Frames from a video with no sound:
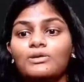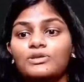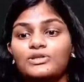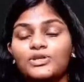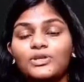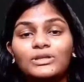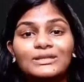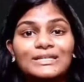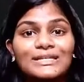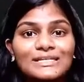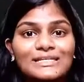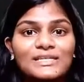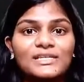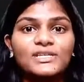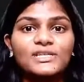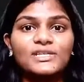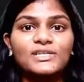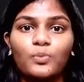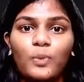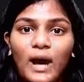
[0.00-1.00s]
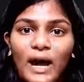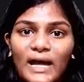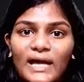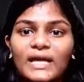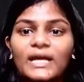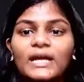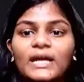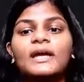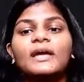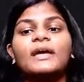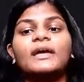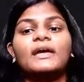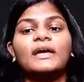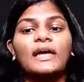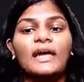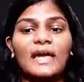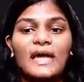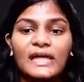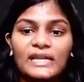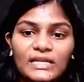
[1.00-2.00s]
So this is why
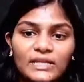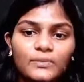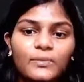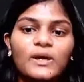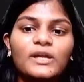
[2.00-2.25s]
anywhere